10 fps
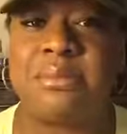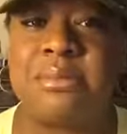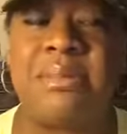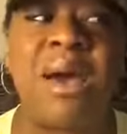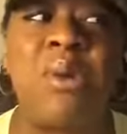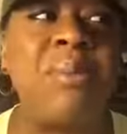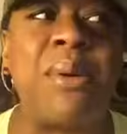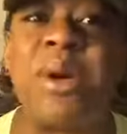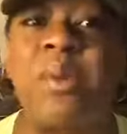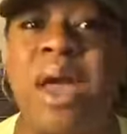My what, my,
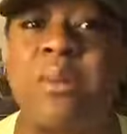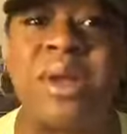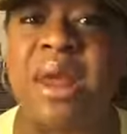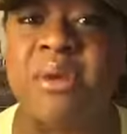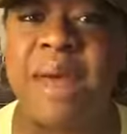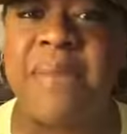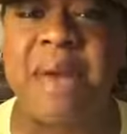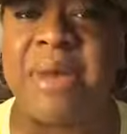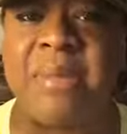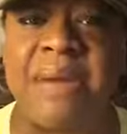what, what, our
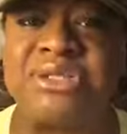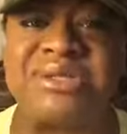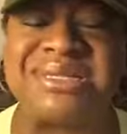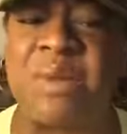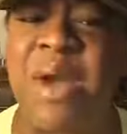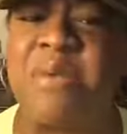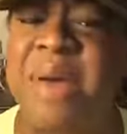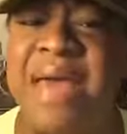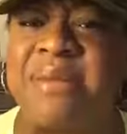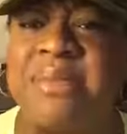grandmama and mamas, you say, why you
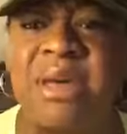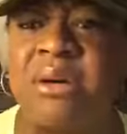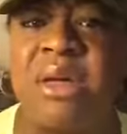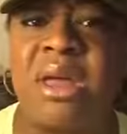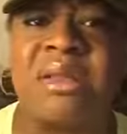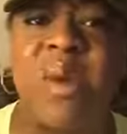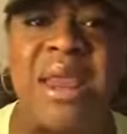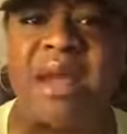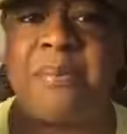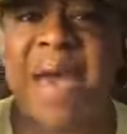buying the milk? Why
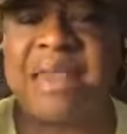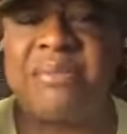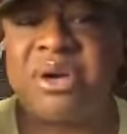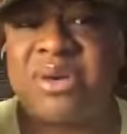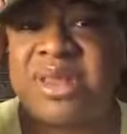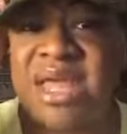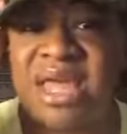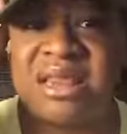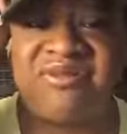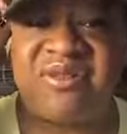they gonna buy the milk when they
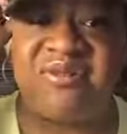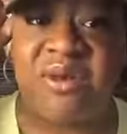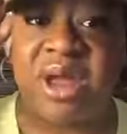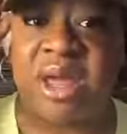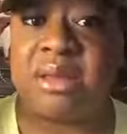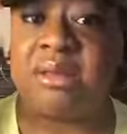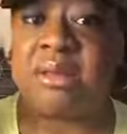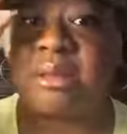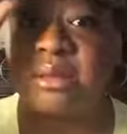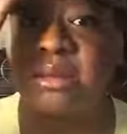getting it for free?
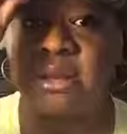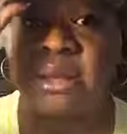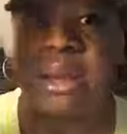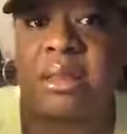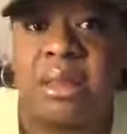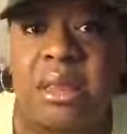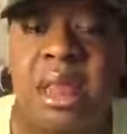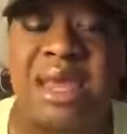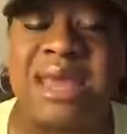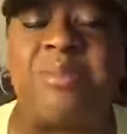
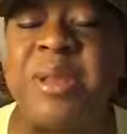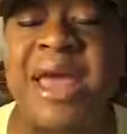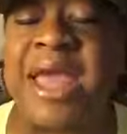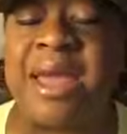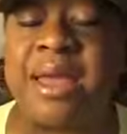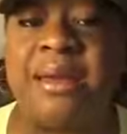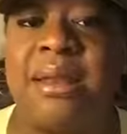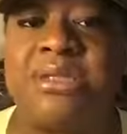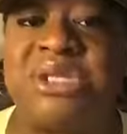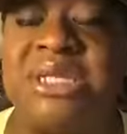Get a plan.
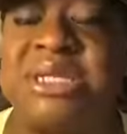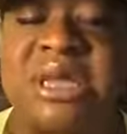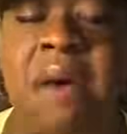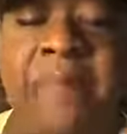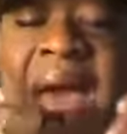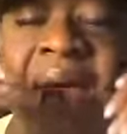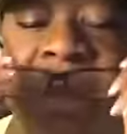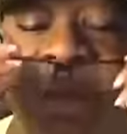Jesus Almighty.